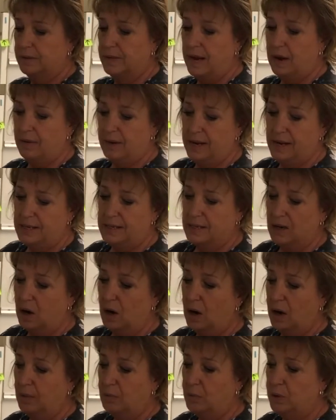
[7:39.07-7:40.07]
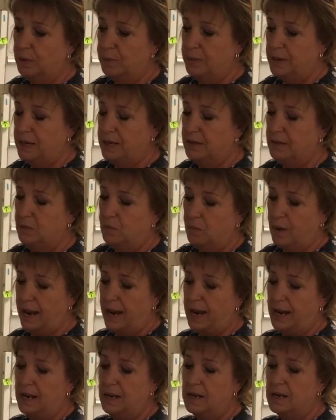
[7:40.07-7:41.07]
Now his arm would be in the
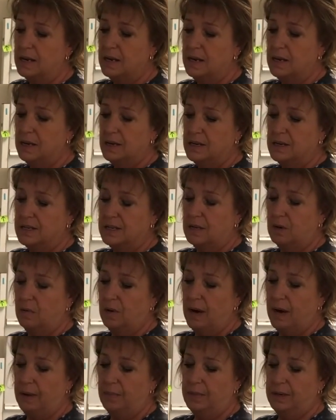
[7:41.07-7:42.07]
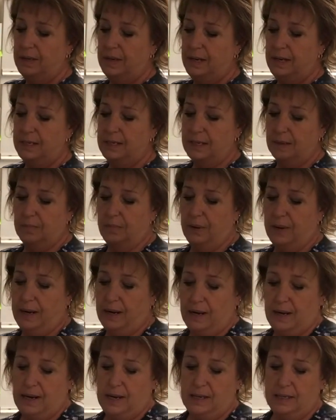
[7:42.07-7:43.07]
way, so I would need to bring
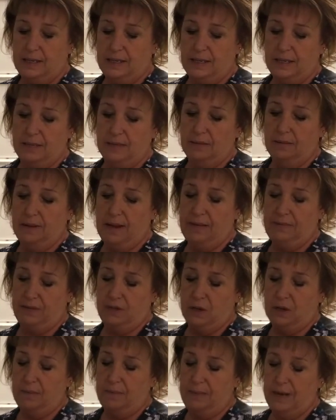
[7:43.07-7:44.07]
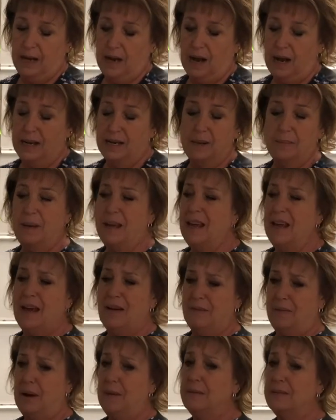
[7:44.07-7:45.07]
his left arm behind him.
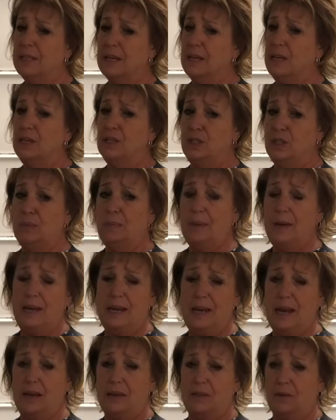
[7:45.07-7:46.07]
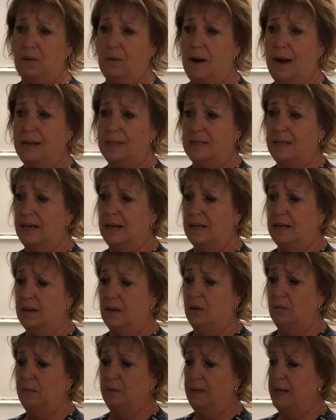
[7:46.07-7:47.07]
If I was going to do PA thoracic
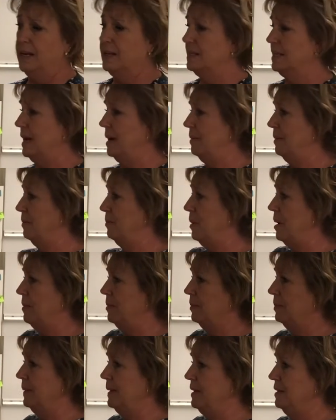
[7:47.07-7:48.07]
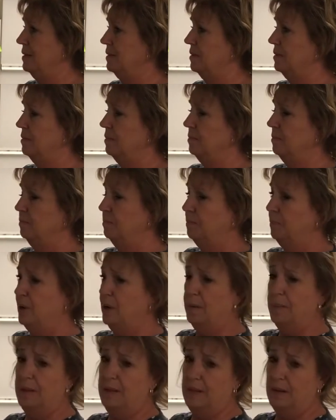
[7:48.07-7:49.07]
obliques, I would probably put
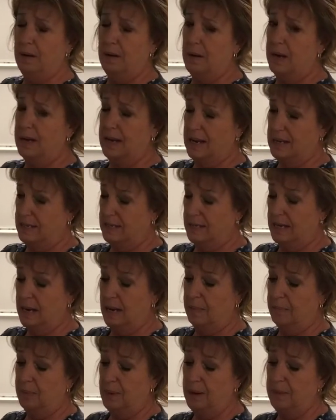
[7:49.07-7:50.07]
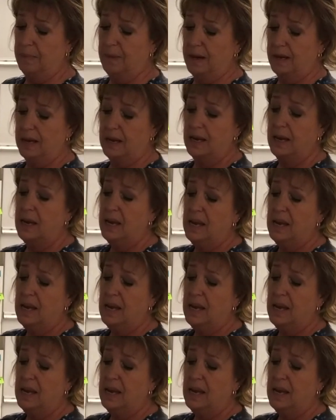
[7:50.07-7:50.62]
him in against the upright bucky.